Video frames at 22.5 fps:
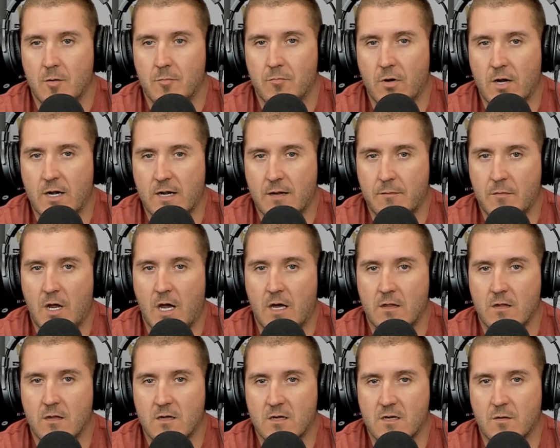but I'm
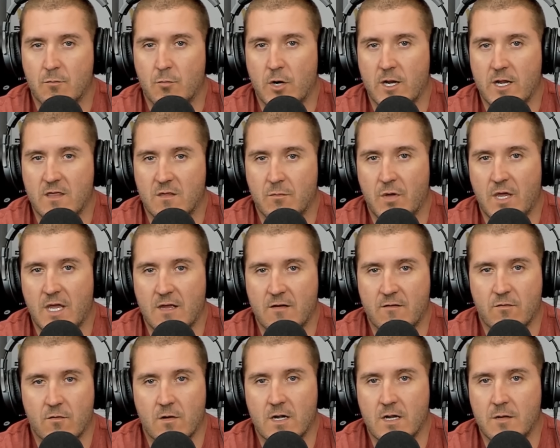not looking to break the
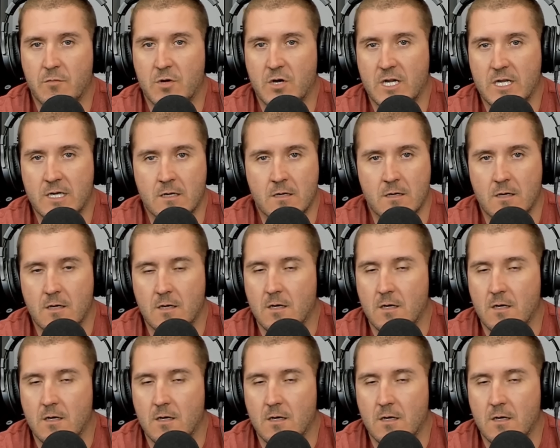bank for anybody.